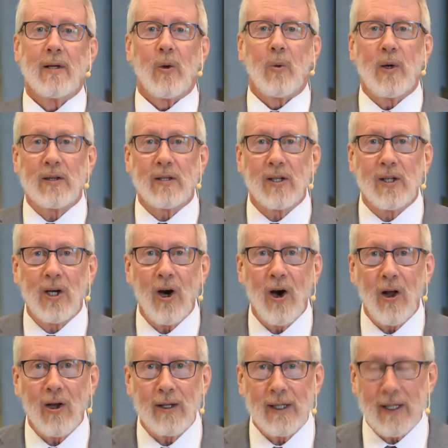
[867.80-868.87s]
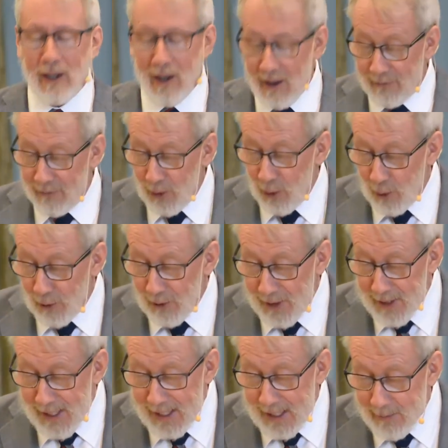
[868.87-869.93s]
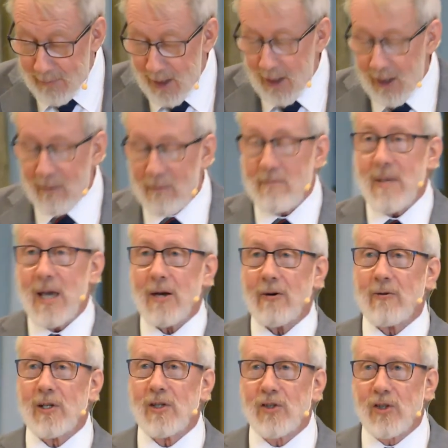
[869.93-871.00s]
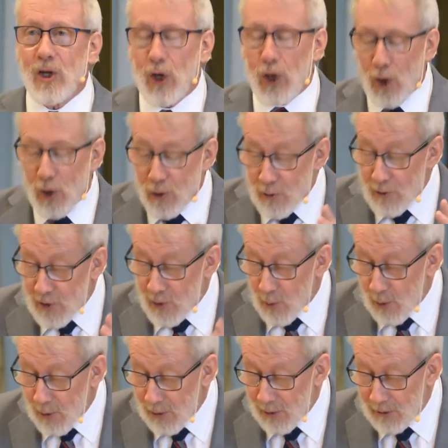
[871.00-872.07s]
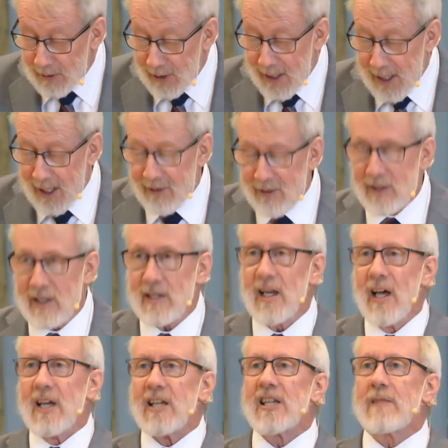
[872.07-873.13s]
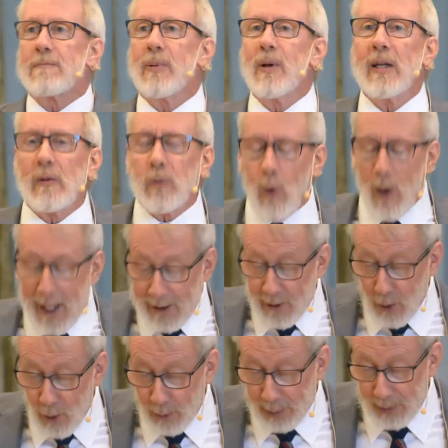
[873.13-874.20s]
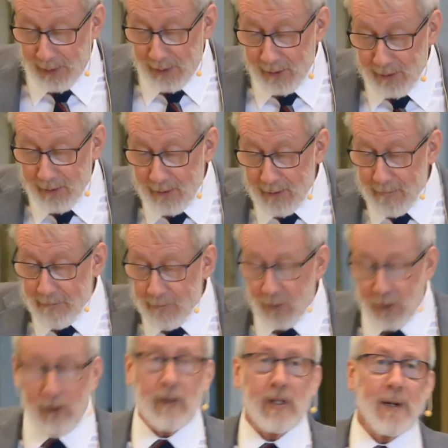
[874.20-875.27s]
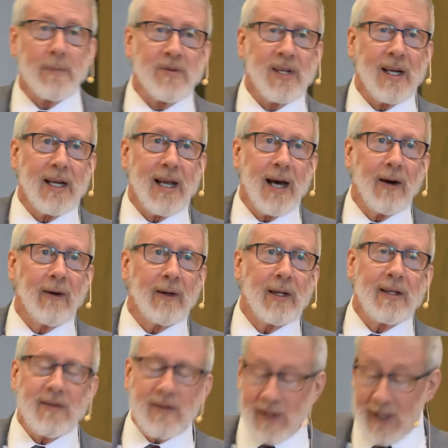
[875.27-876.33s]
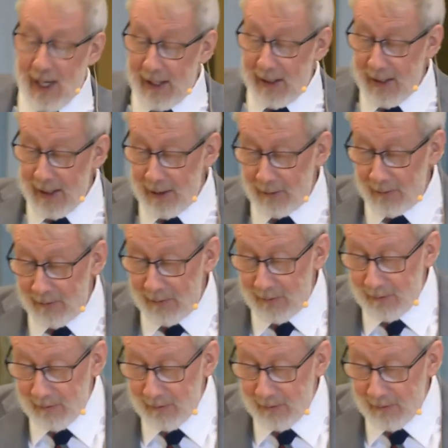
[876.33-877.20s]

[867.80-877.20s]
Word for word: with the calling of her name, Mary's closed world and ours is split wide open, turned upside down, inside out.